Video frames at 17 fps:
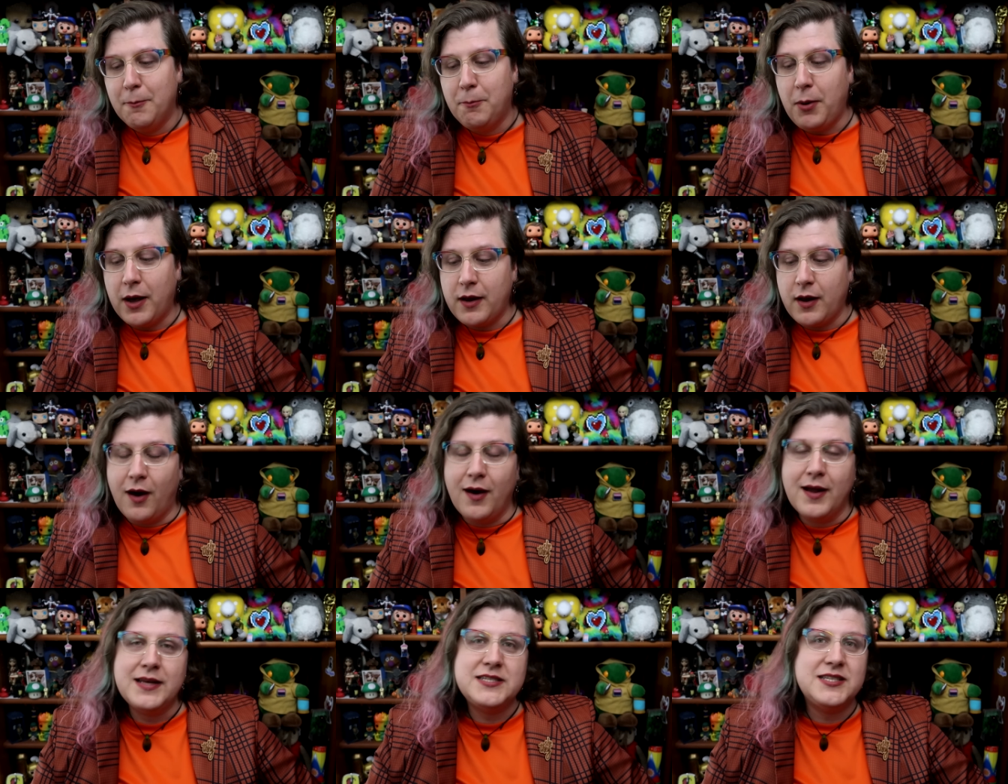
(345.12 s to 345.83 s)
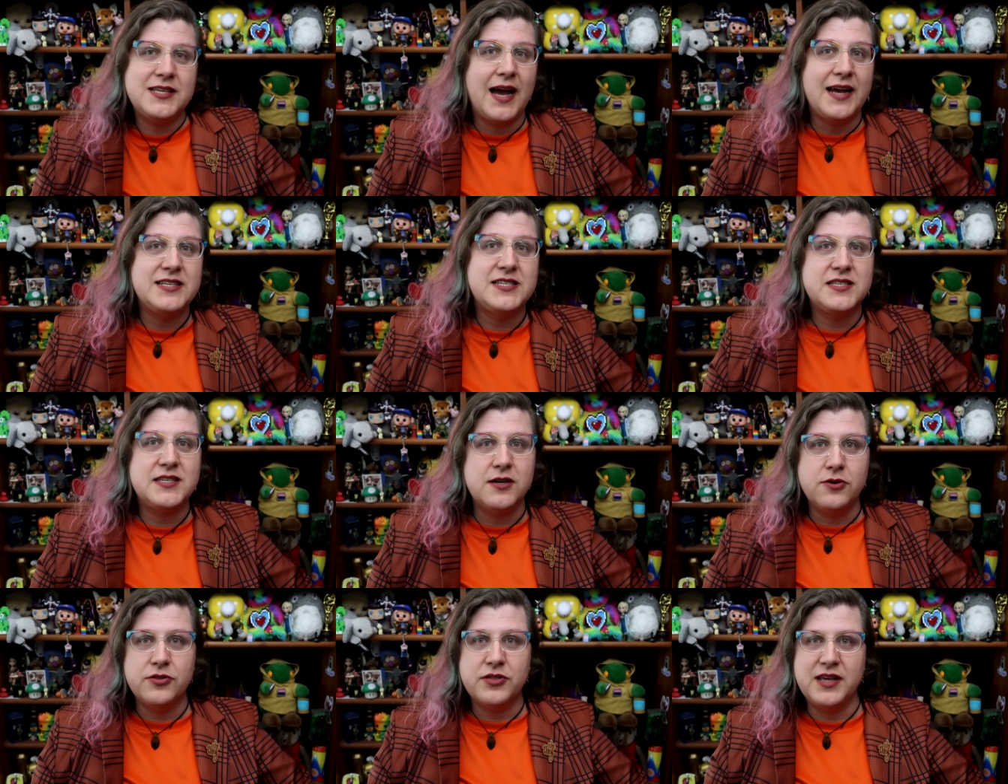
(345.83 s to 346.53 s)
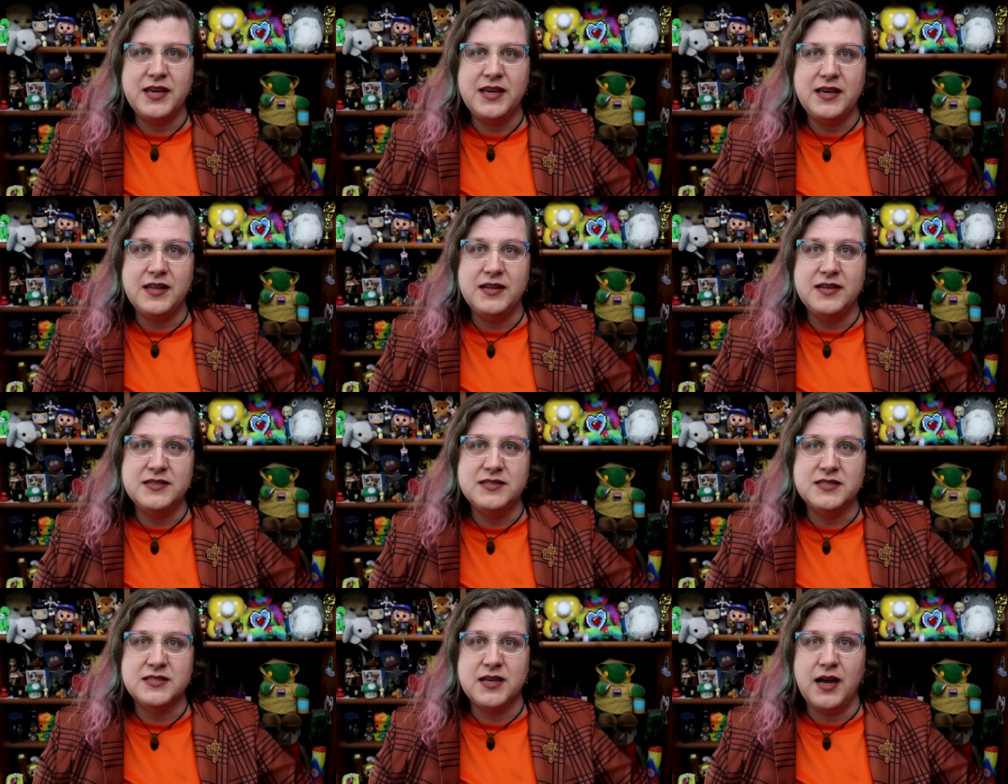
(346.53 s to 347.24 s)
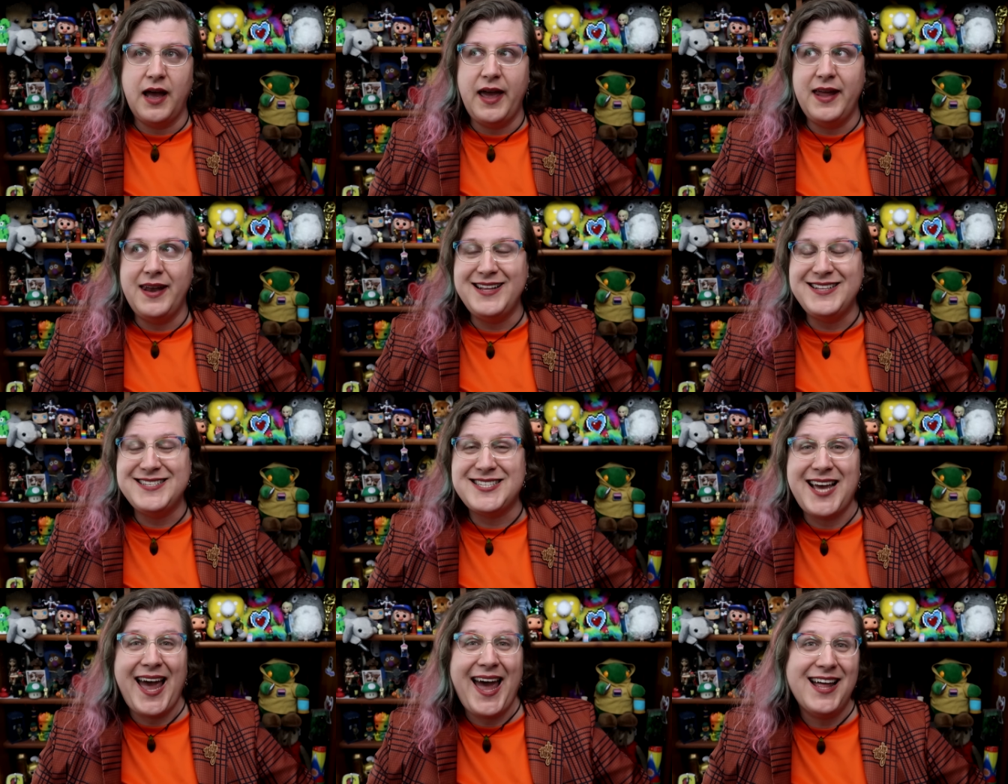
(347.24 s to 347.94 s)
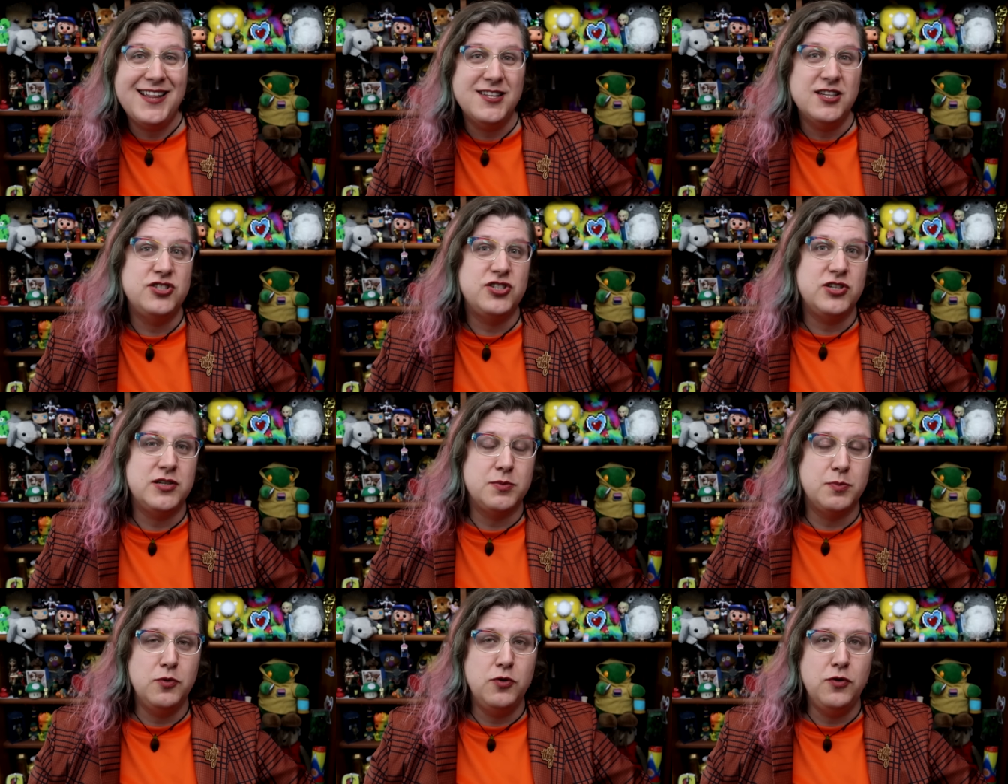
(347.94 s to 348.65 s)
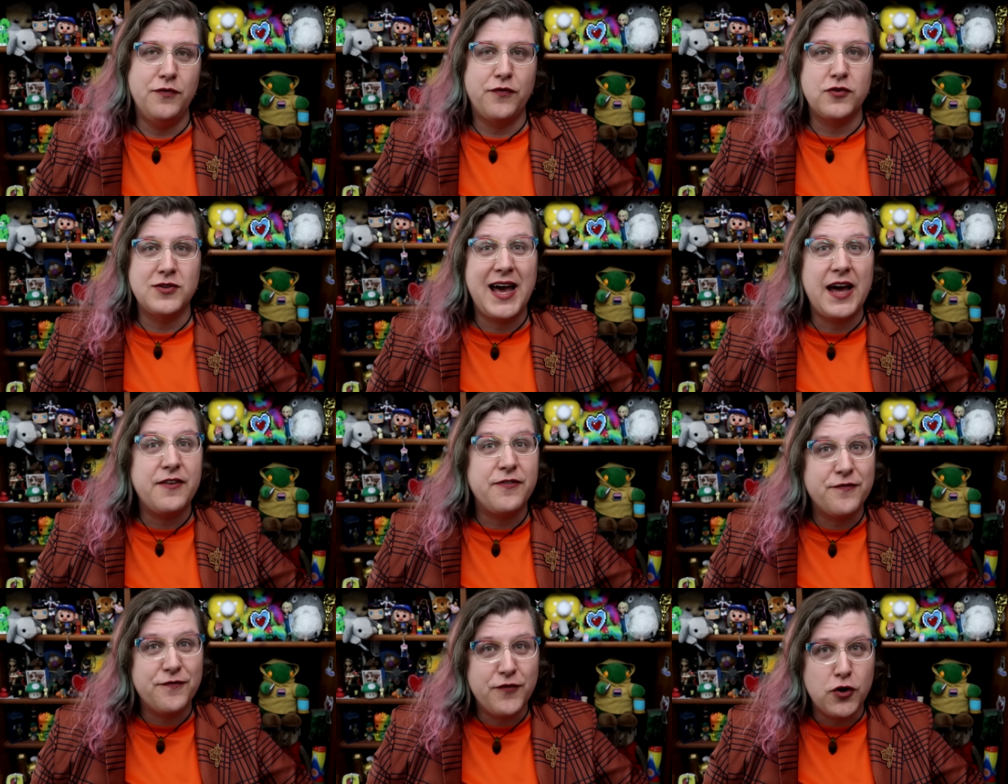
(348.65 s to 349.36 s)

But honestly, I still think it is an intelligent move for that